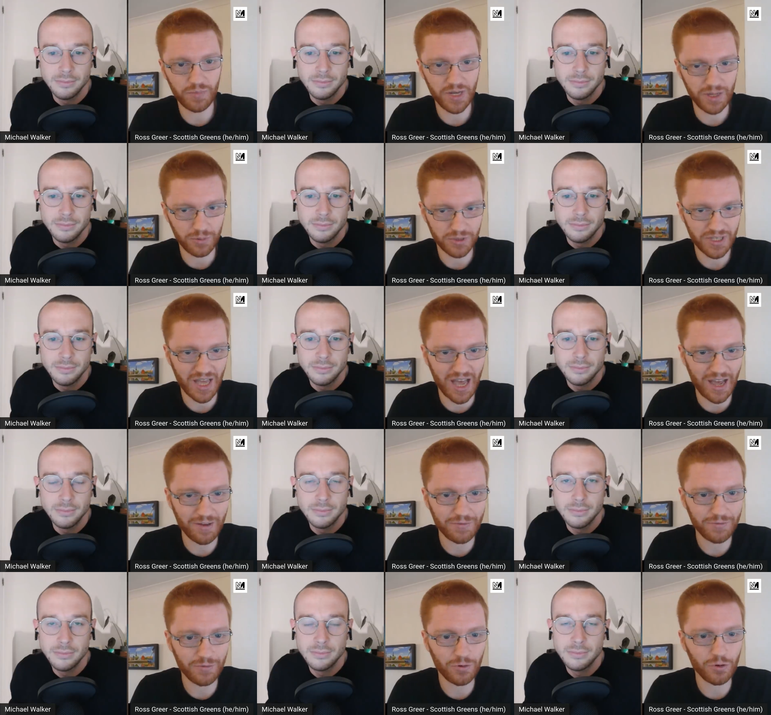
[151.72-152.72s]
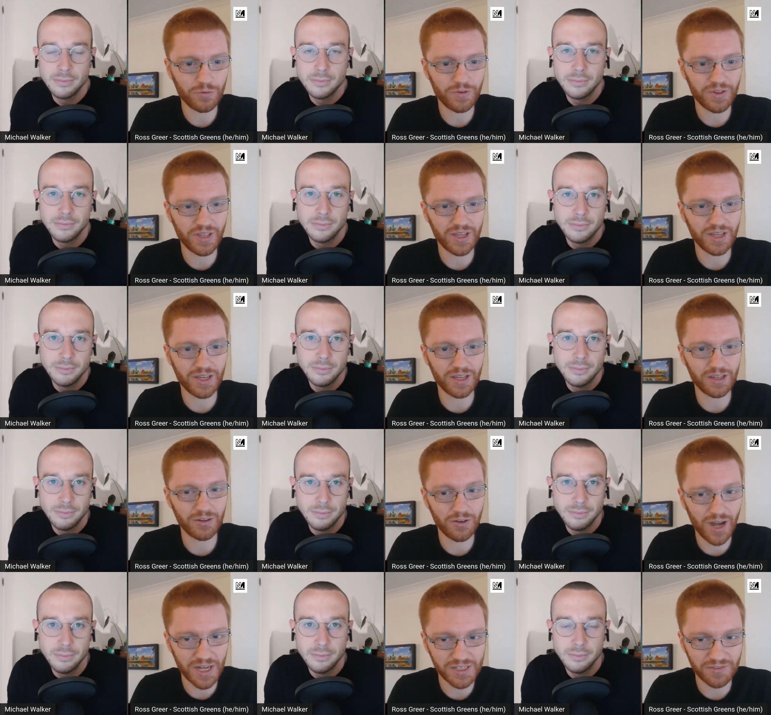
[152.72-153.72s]
Speaker 1: we've been able to have over the
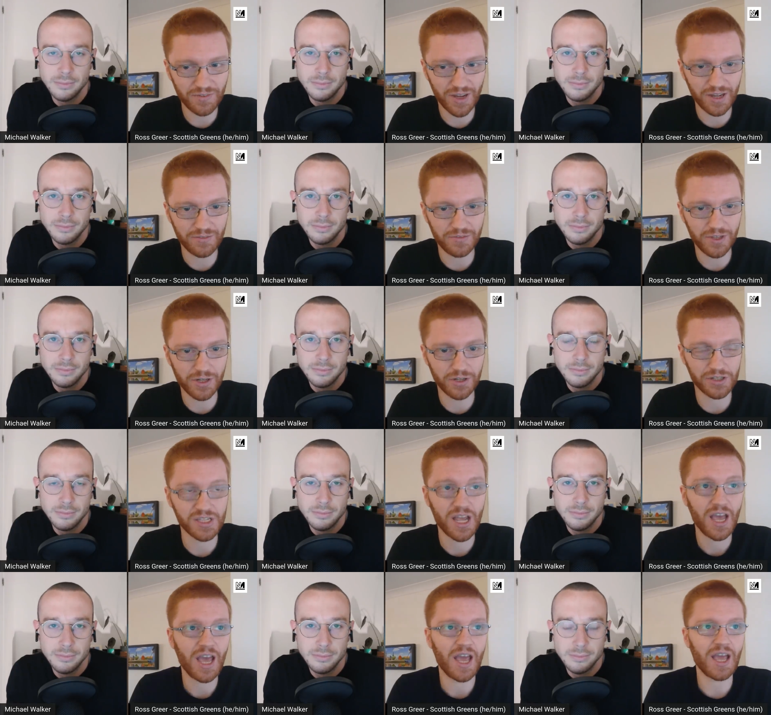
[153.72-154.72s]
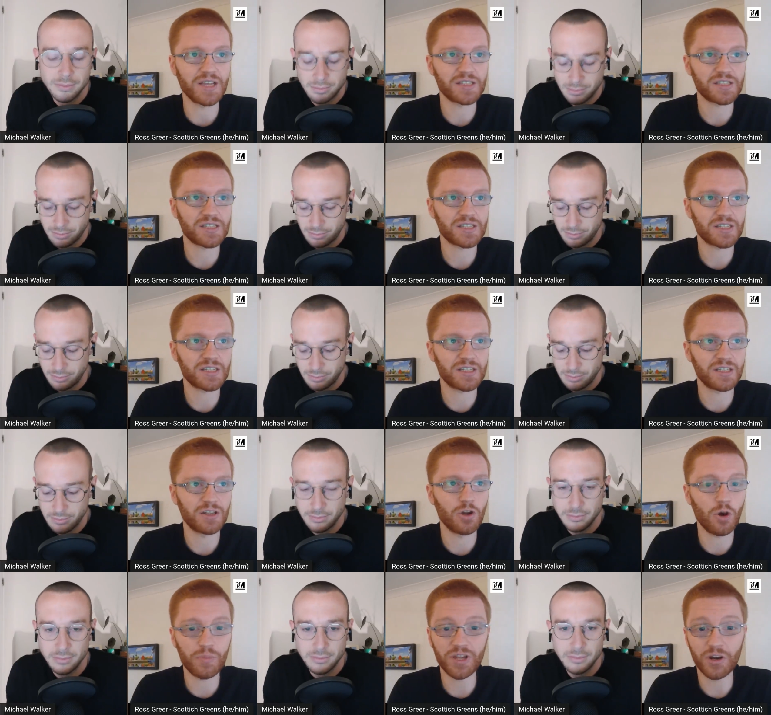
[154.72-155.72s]
the last five years. It's
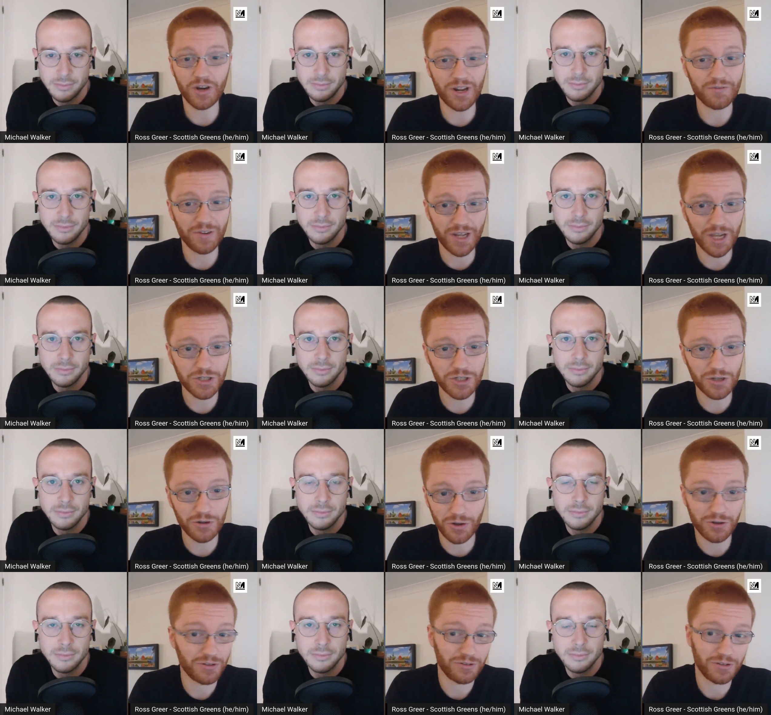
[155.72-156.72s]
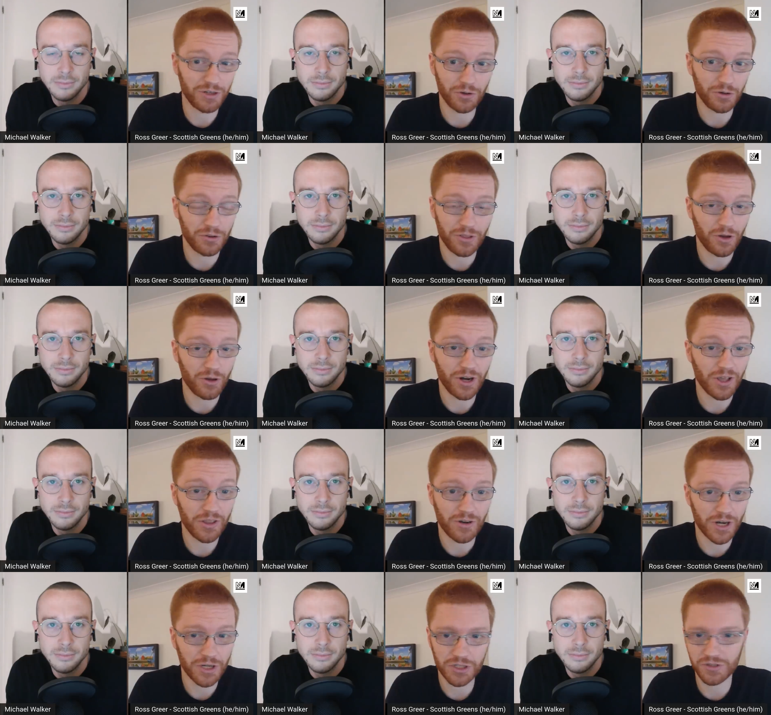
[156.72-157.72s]
not been on every issue. On you know, on
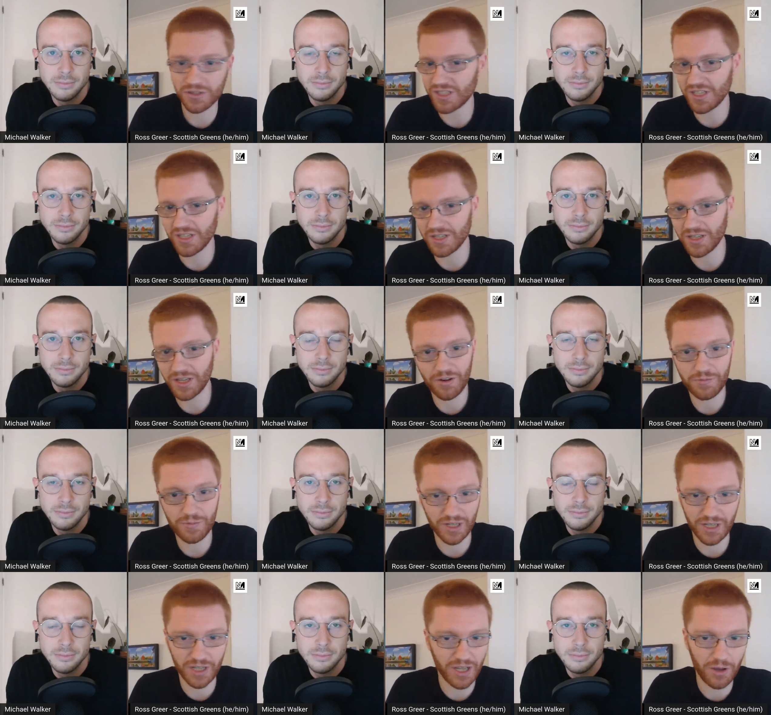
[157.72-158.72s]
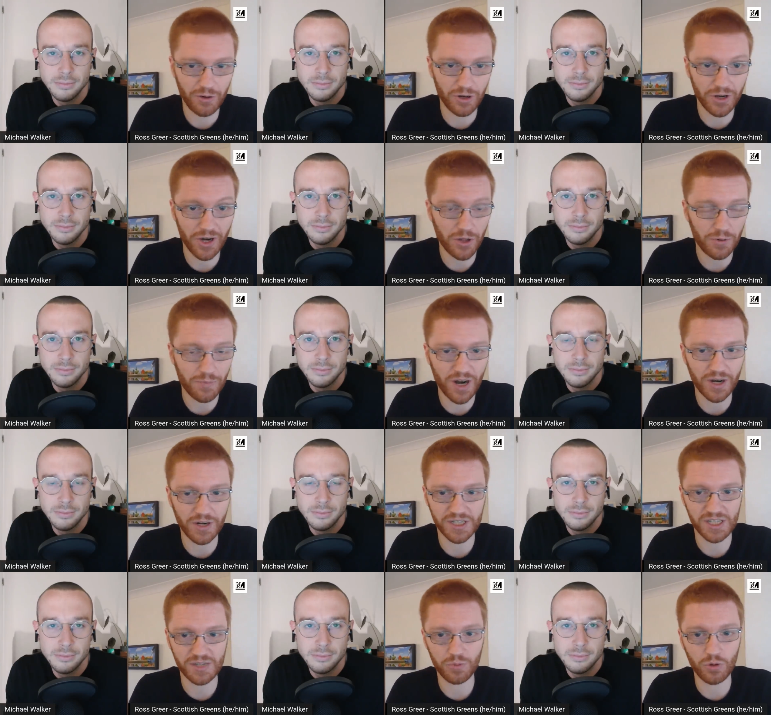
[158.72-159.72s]
other issues, the, the government can count on other
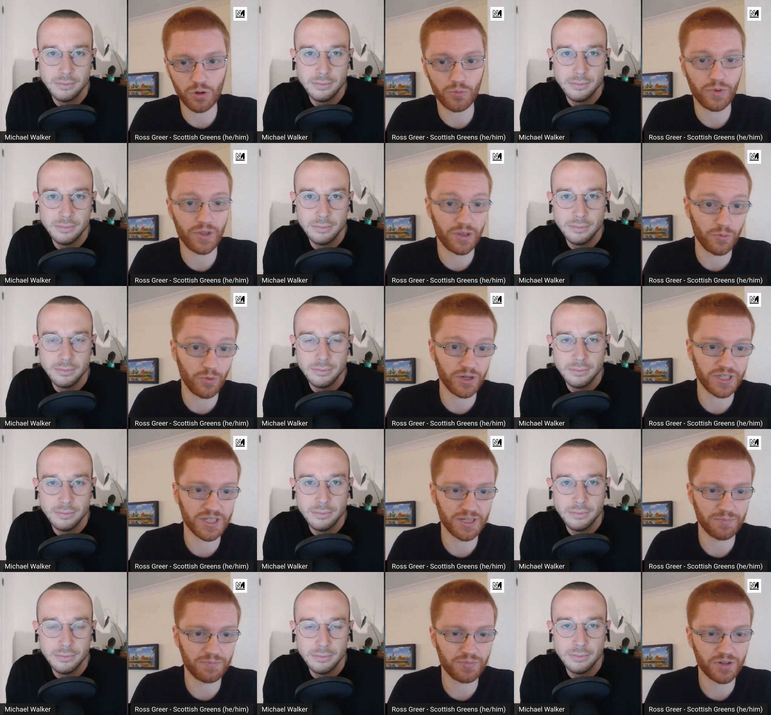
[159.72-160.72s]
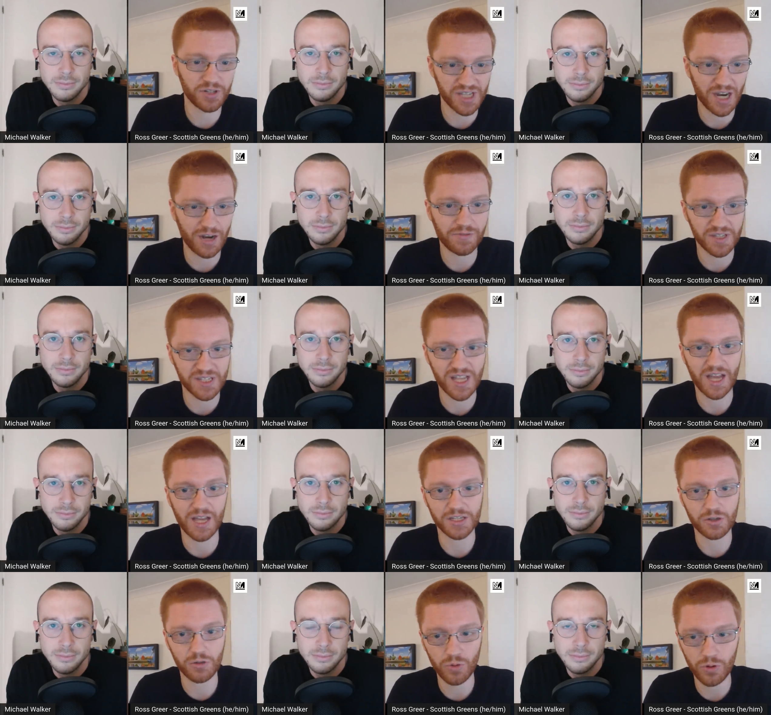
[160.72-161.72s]
parties' support where they want to preserve the
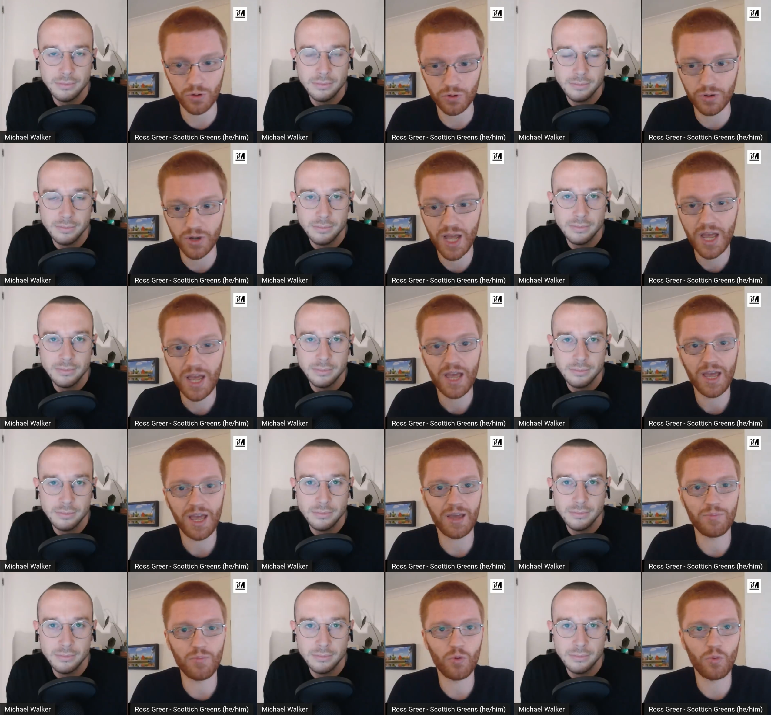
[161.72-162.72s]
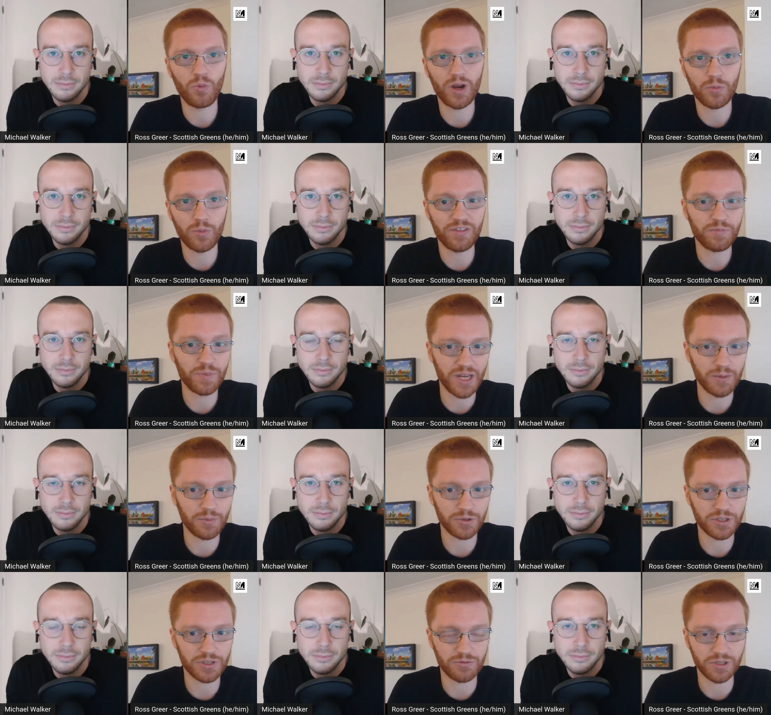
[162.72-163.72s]
status quo. Um, where we've been
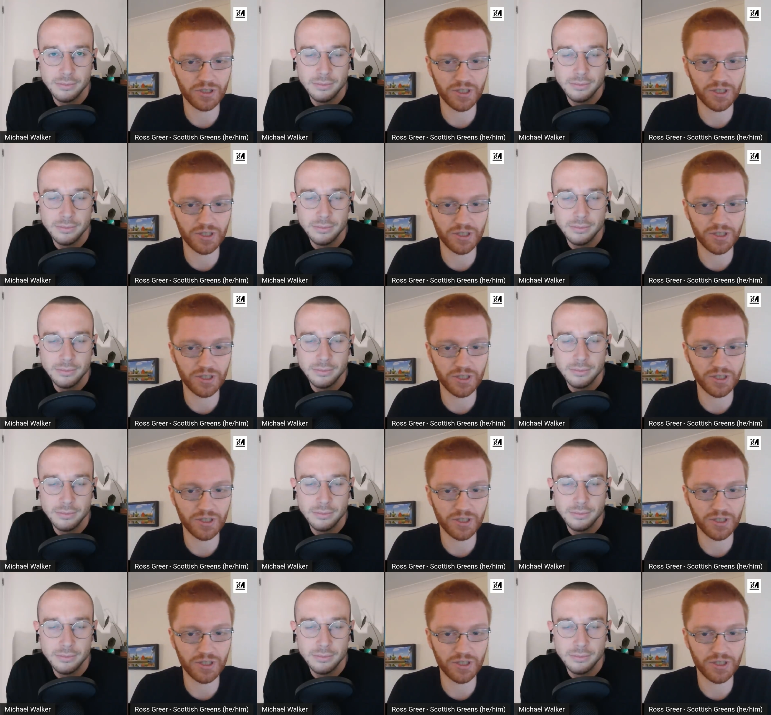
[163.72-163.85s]
able to